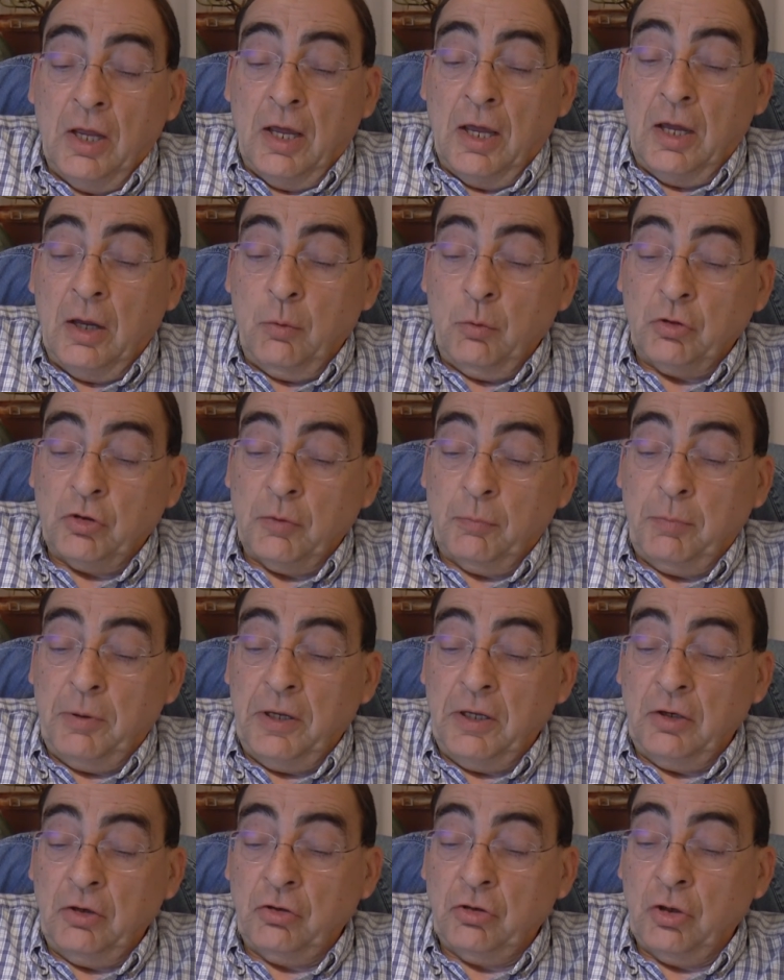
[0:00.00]
which
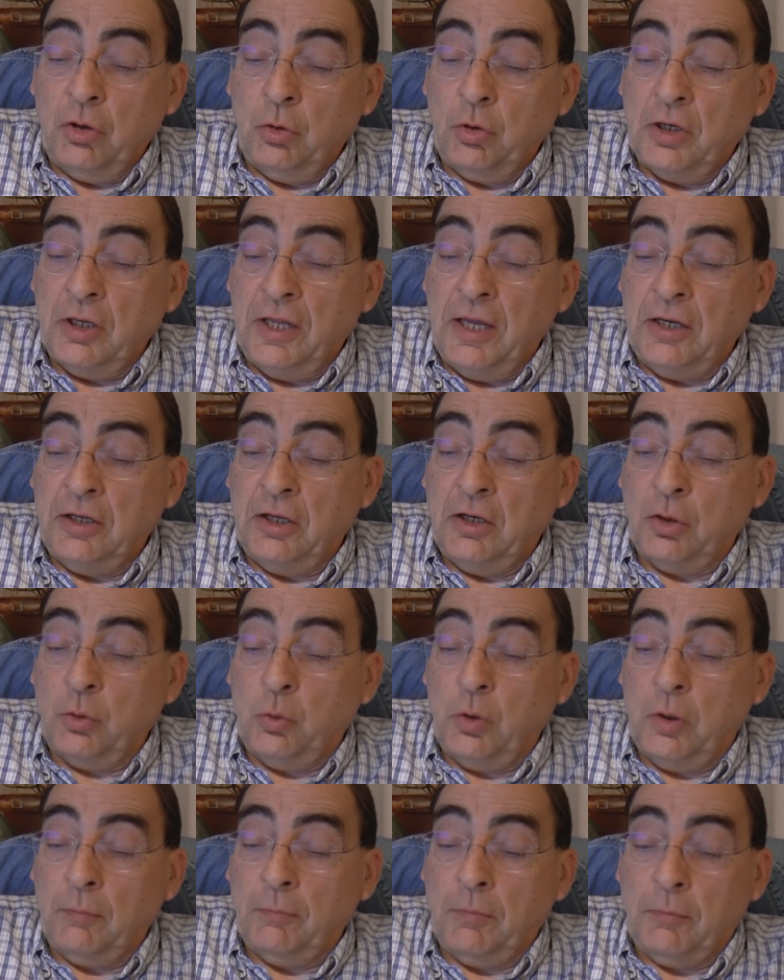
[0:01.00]
appear to show Canadian
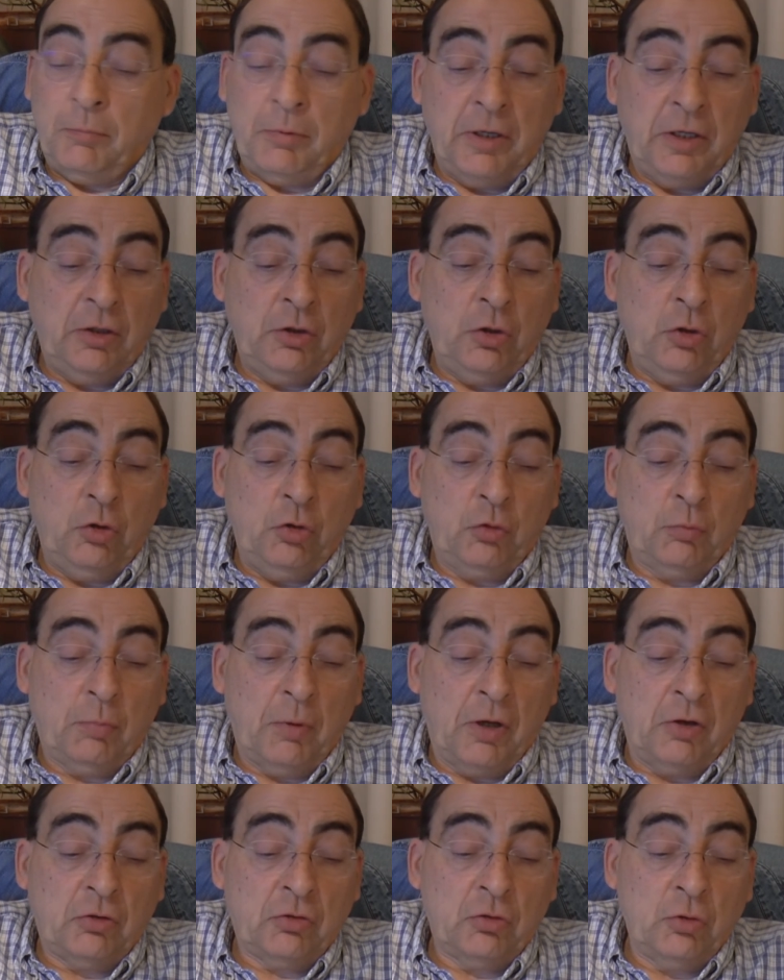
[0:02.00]
equipment being used
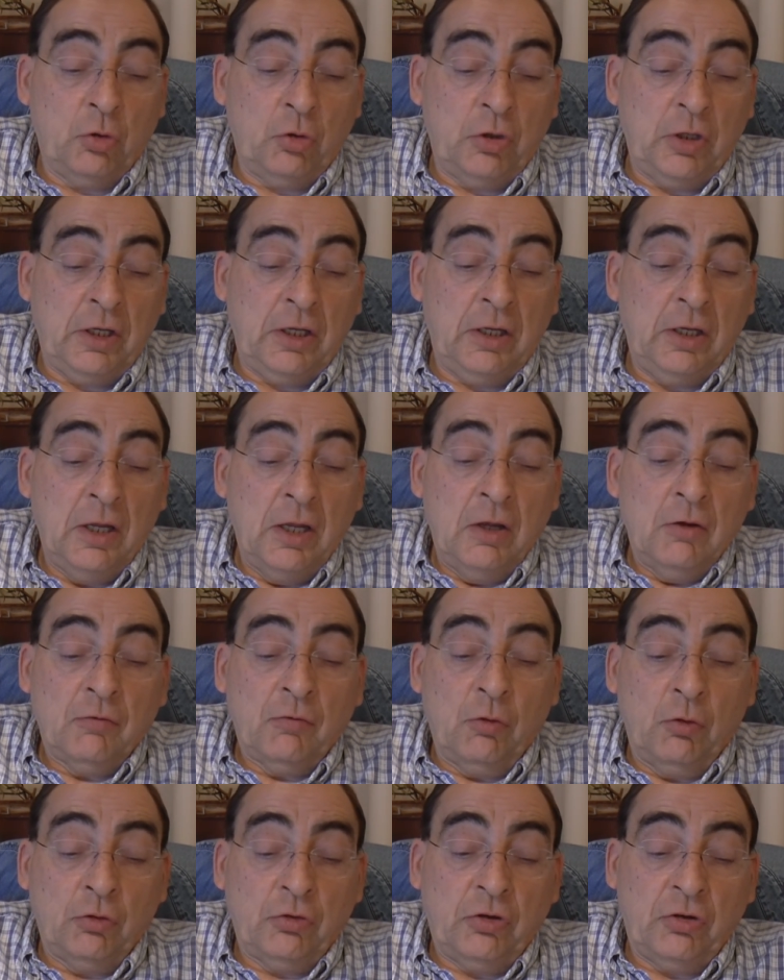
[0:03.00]
by Saudi
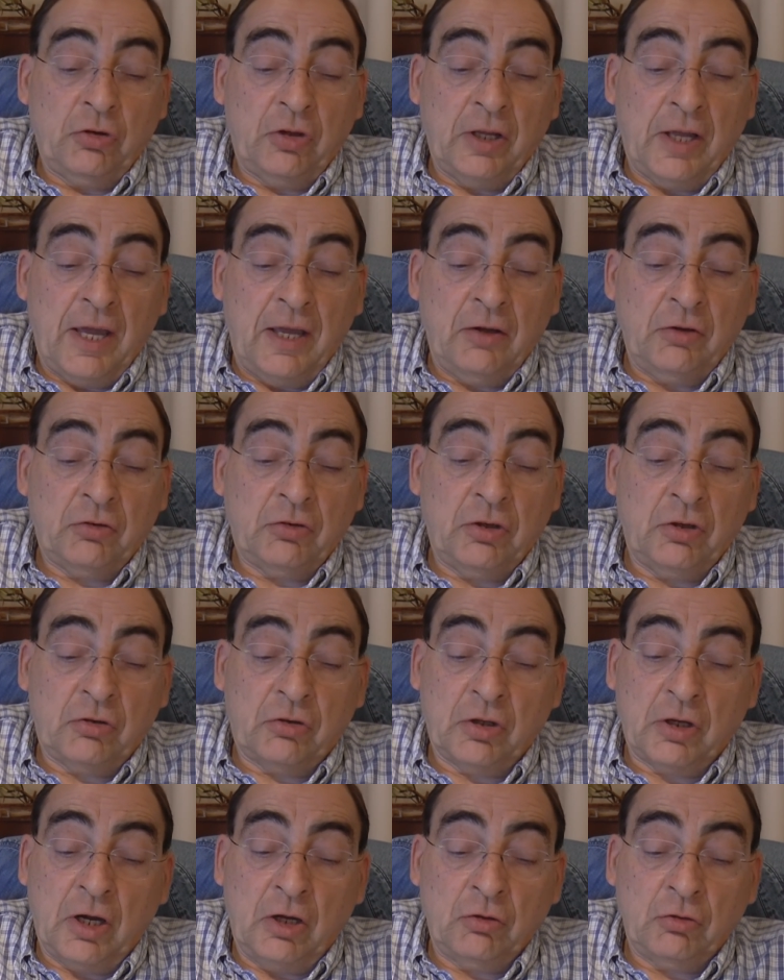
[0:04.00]
forces against
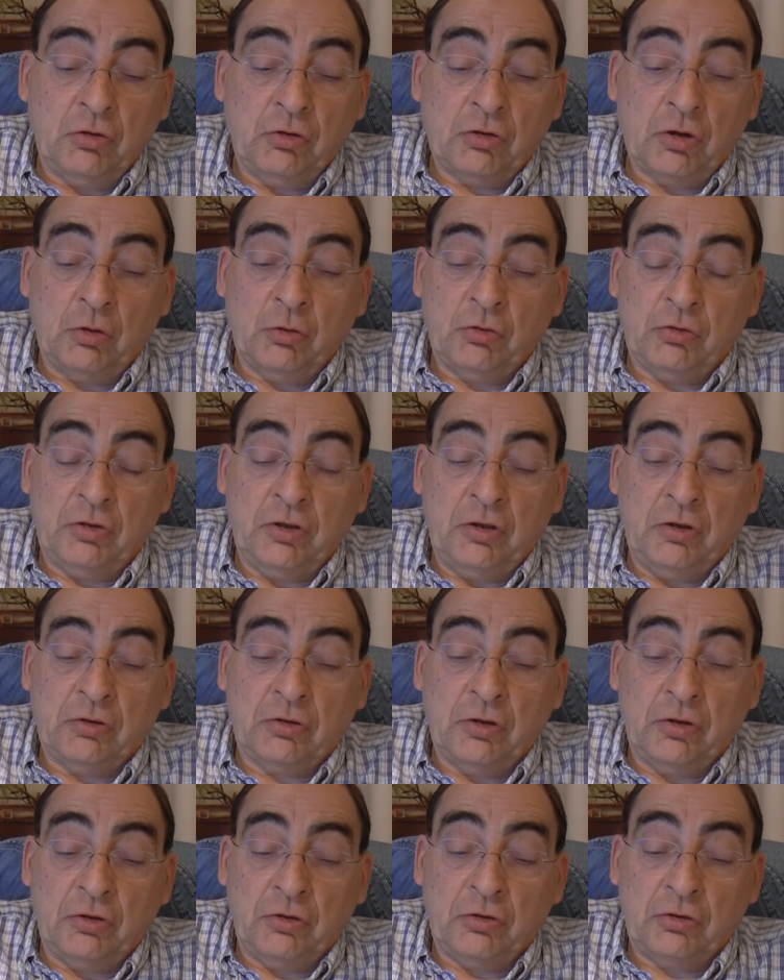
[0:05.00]
the country's own
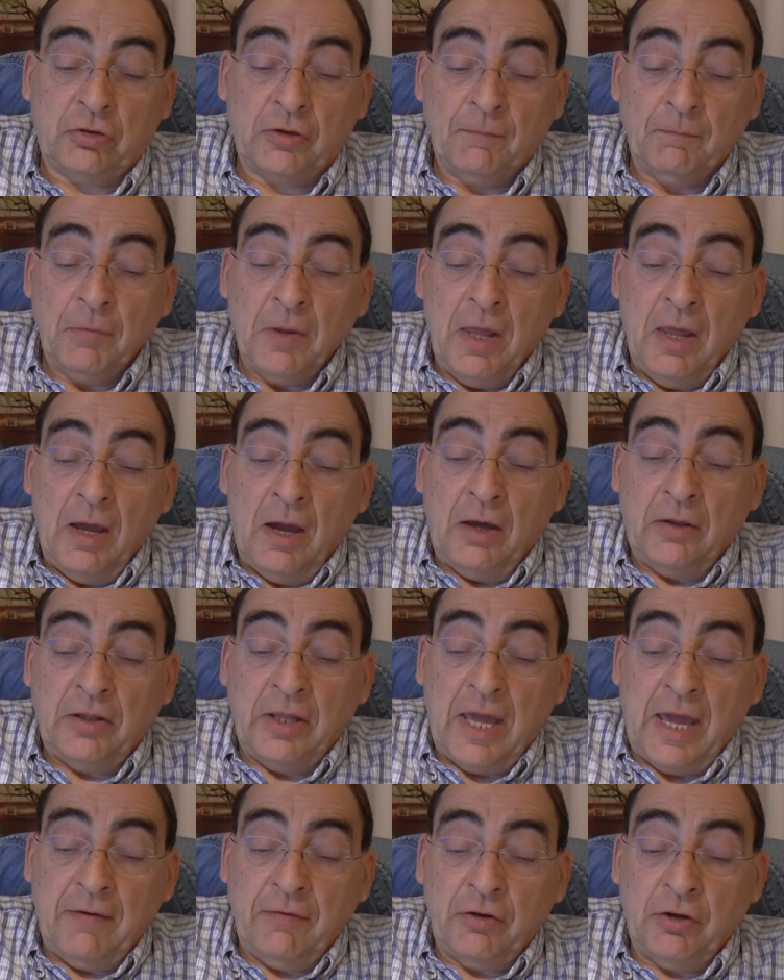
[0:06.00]
citizens, are
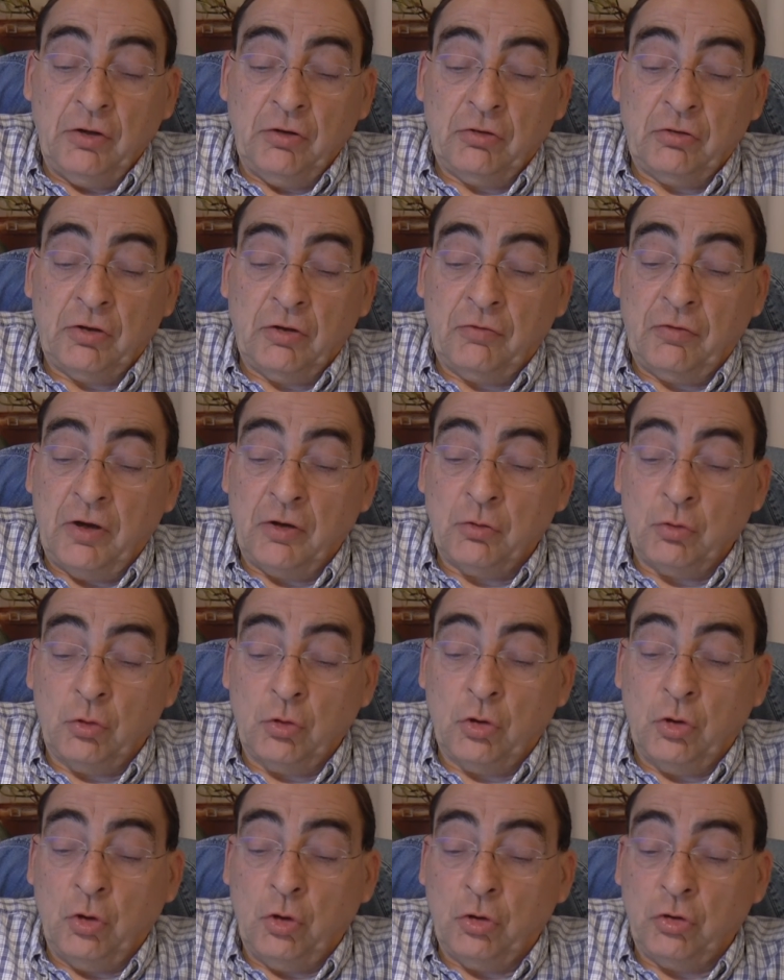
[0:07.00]
the evidence a federal
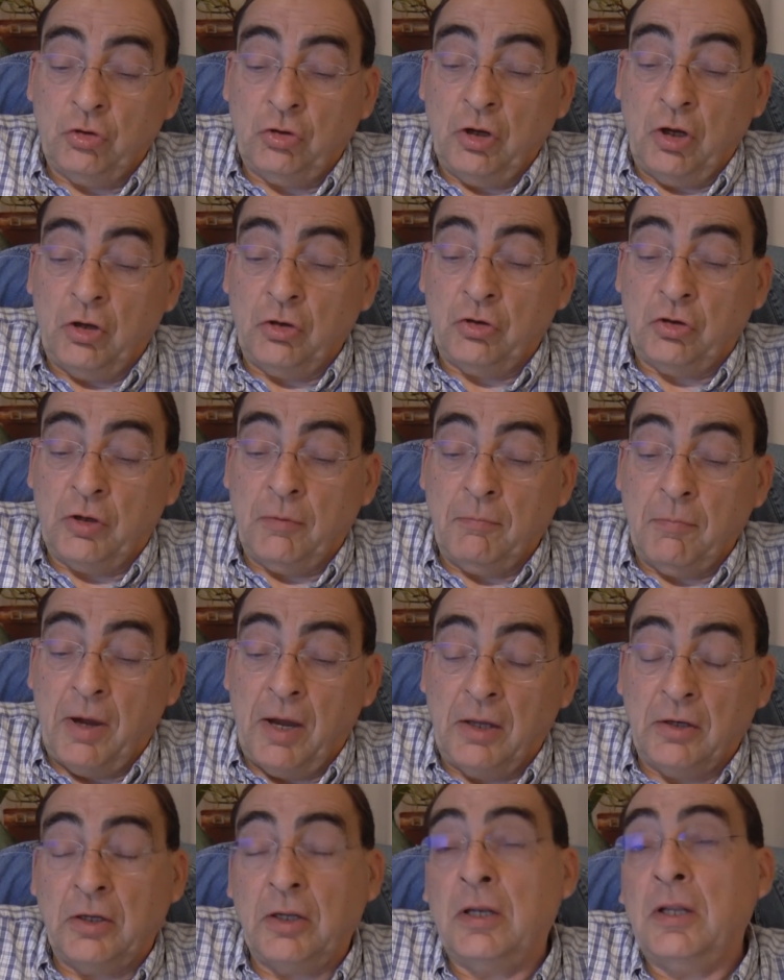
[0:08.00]
court judge
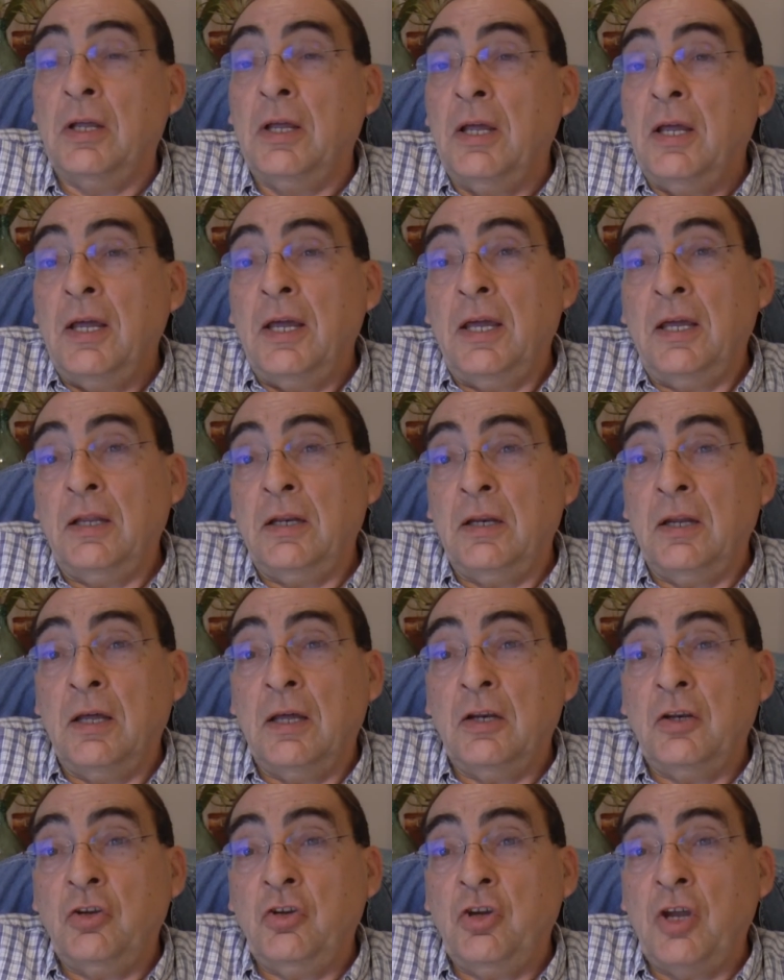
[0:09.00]
demanded in
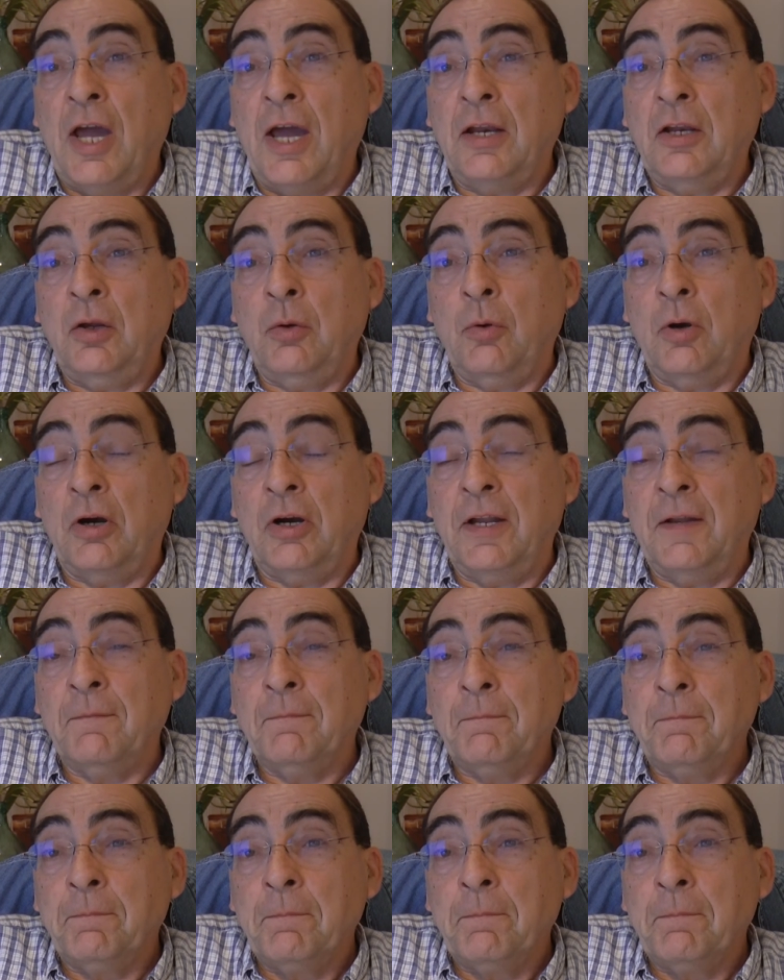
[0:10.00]
January.